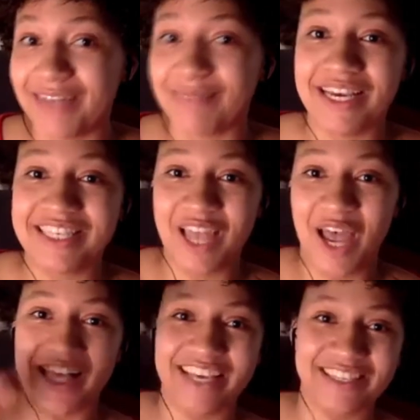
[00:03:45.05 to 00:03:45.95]
my
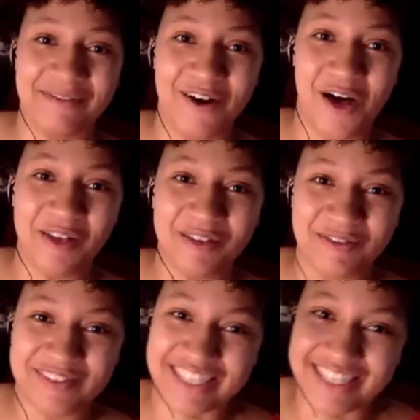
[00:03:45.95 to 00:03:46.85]
style has
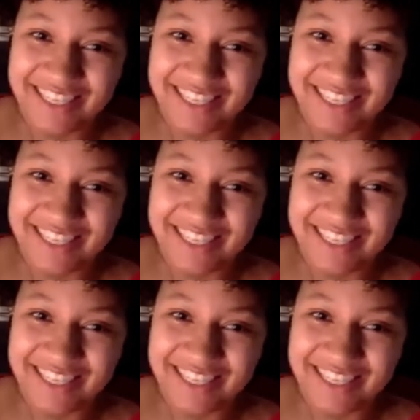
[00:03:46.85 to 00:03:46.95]
evolved.